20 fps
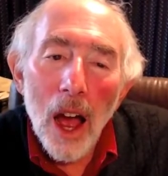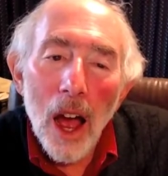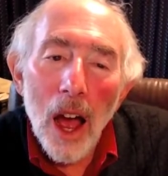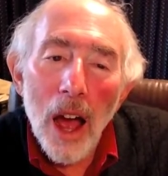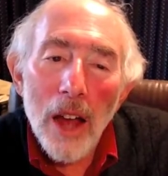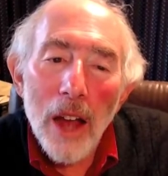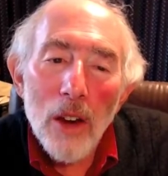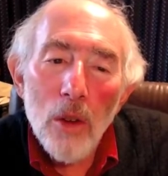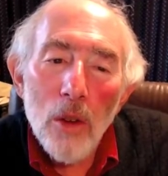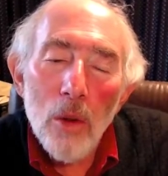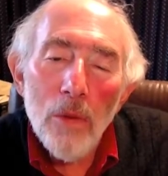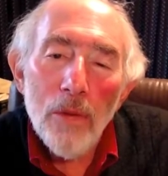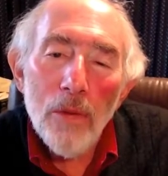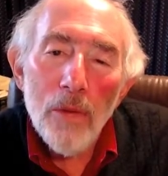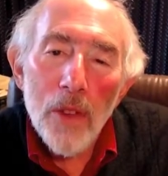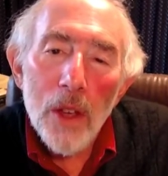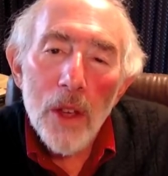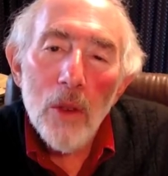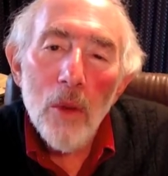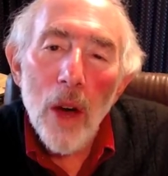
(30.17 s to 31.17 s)
and you
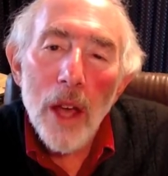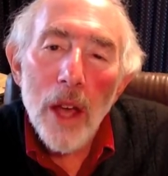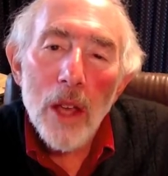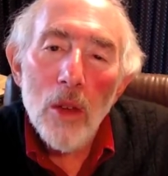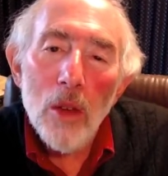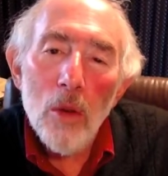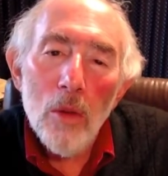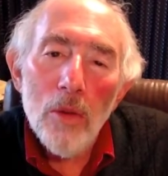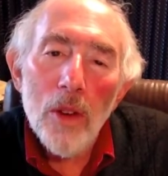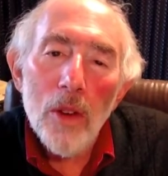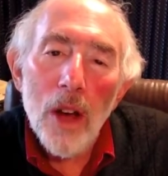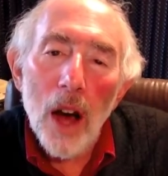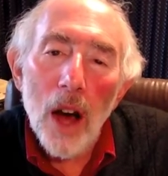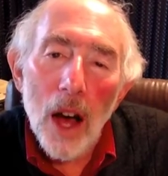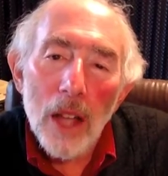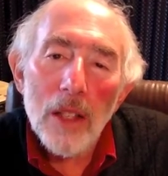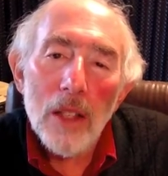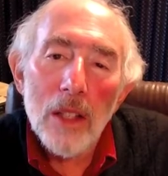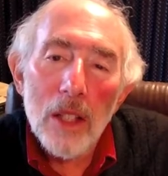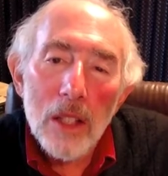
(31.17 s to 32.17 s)
feel like you've
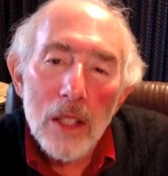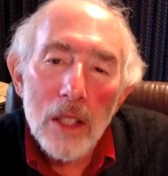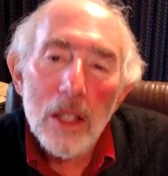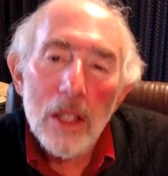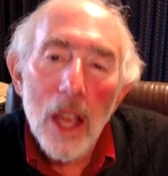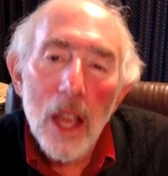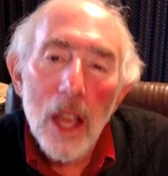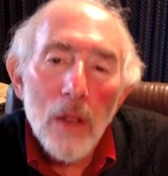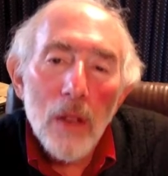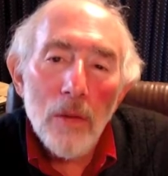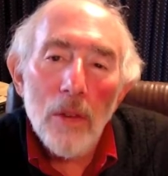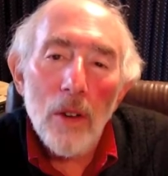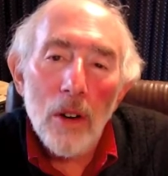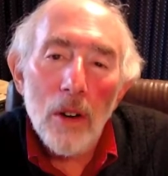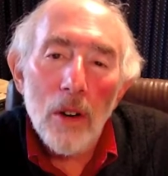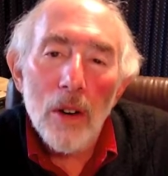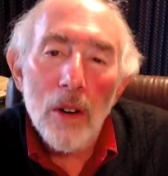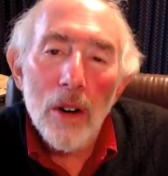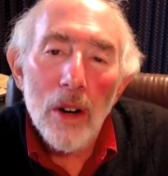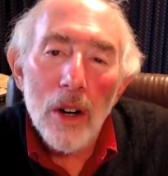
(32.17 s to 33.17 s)
got to save her,